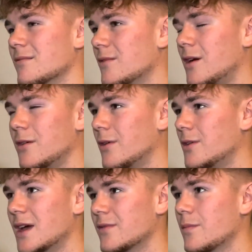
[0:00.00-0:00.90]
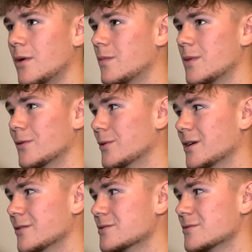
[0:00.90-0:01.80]
I never buy meal
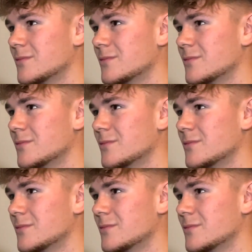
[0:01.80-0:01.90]
deals.